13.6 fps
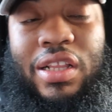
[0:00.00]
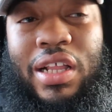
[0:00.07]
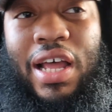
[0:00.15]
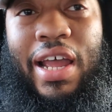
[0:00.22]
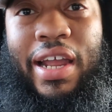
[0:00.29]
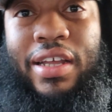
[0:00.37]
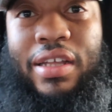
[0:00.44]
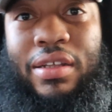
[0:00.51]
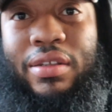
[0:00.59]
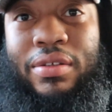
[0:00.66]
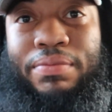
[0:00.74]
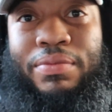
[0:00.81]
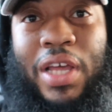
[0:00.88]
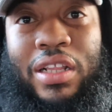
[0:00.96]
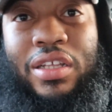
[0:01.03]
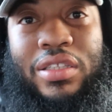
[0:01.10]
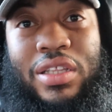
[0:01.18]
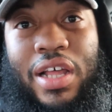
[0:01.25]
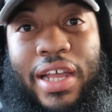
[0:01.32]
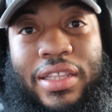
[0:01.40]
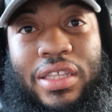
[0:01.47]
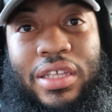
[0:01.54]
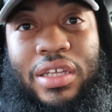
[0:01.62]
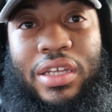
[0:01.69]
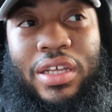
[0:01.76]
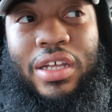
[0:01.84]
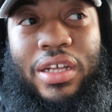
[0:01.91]
Like um I looked like
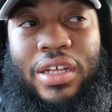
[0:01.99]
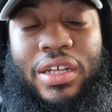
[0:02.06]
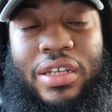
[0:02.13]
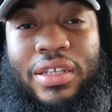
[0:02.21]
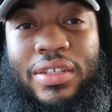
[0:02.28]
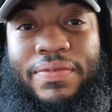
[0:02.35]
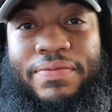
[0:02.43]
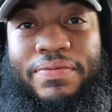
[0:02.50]
the uh